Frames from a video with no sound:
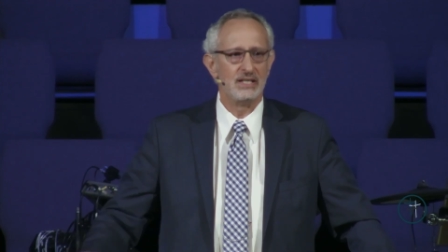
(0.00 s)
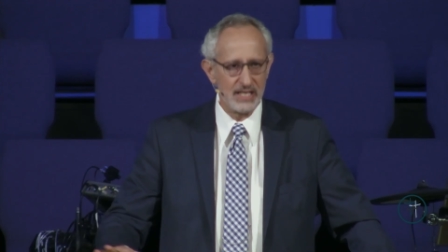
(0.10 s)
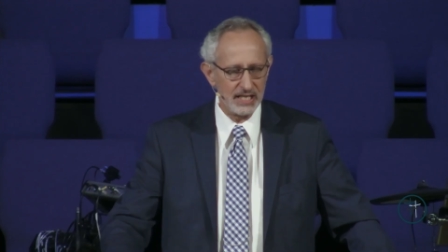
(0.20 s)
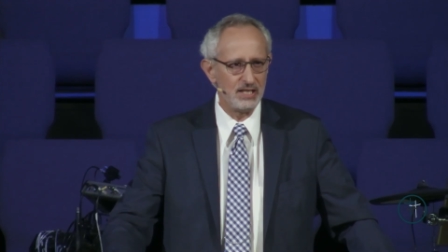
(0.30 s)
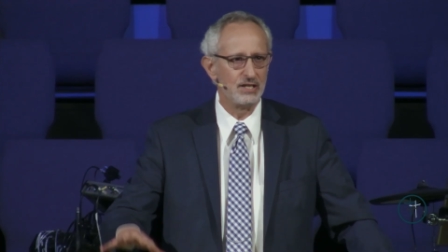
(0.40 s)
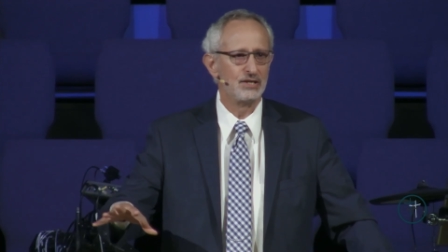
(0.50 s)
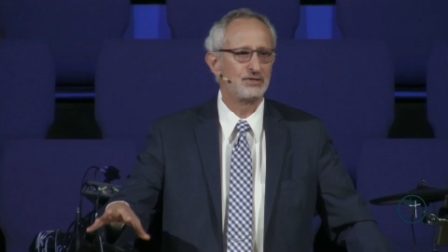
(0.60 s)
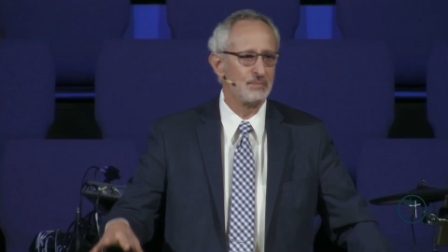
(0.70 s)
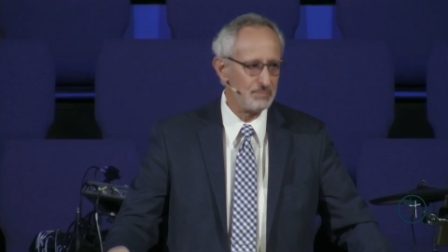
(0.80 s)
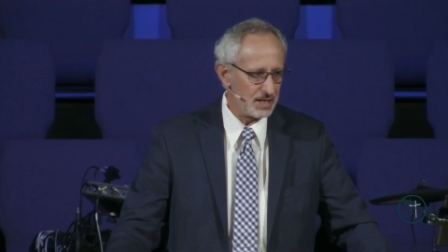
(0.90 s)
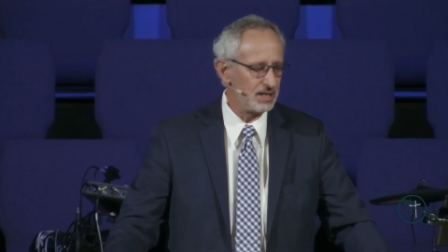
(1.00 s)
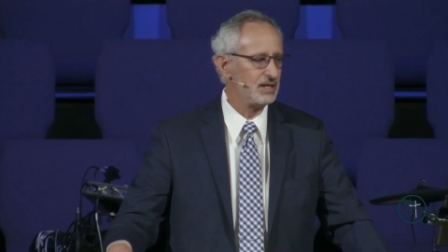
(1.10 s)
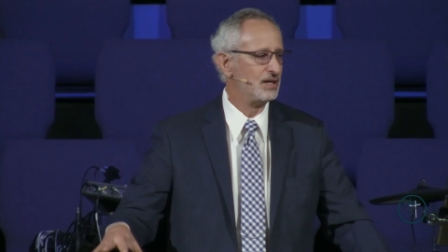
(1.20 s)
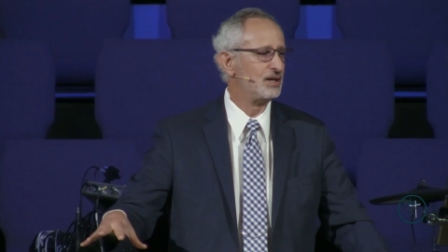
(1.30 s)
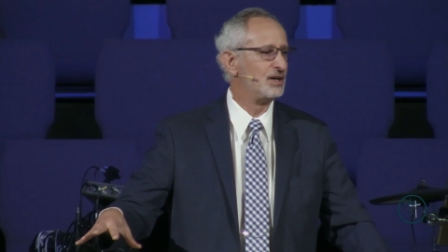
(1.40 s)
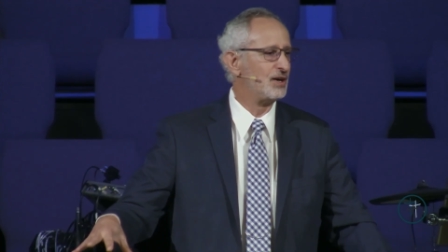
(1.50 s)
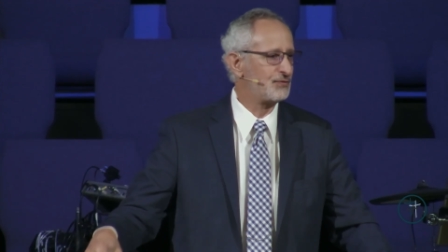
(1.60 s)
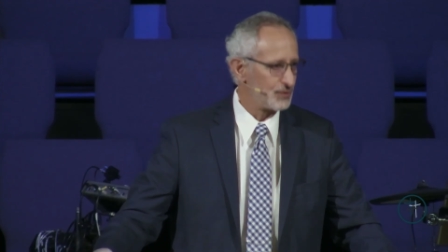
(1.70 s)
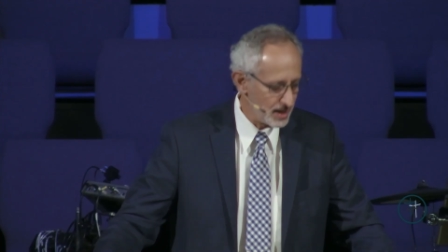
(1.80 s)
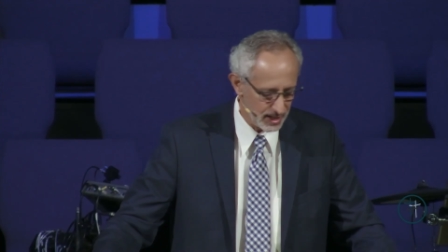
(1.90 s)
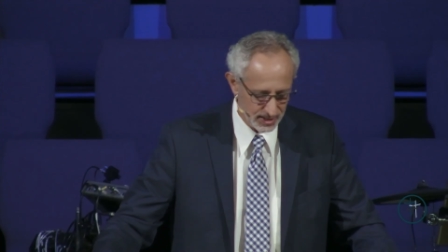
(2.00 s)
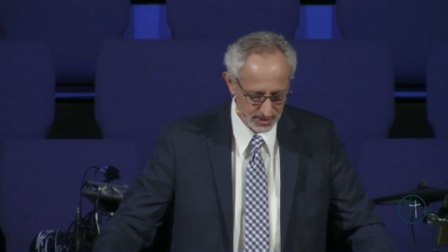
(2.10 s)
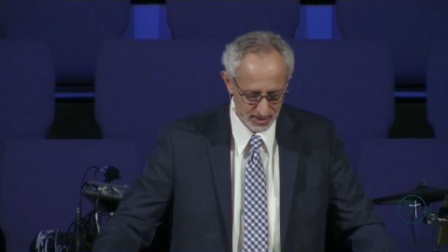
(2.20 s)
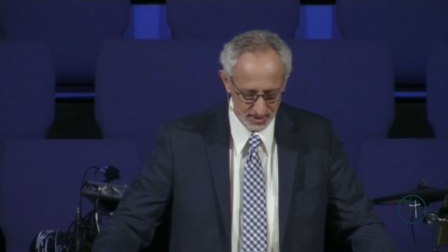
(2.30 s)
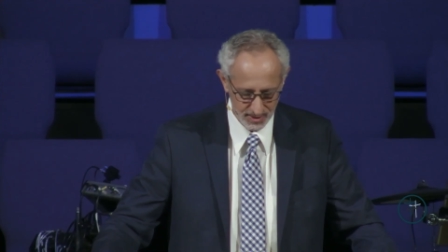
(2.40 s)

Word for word: need to be afraid.